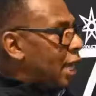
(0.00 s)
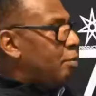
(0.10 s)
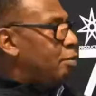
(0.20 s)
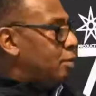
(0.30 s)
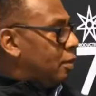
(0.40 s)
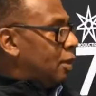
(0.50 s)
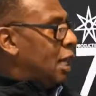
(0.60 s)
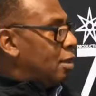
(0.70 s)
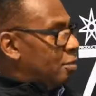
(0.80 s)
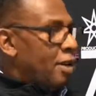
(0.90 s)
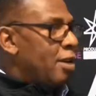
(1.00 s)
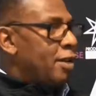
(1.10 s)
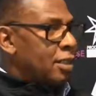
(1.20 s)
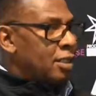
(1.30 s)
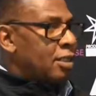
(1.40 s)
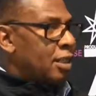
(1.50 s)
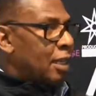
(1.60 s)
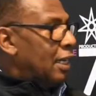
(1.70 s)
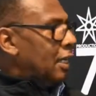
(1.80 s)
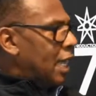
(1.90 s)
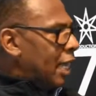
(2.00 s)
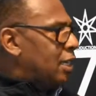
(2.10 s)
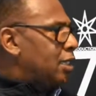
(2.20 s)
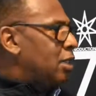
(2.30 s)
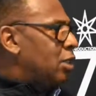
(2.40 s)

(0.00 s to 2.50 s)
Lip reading: them various gigs and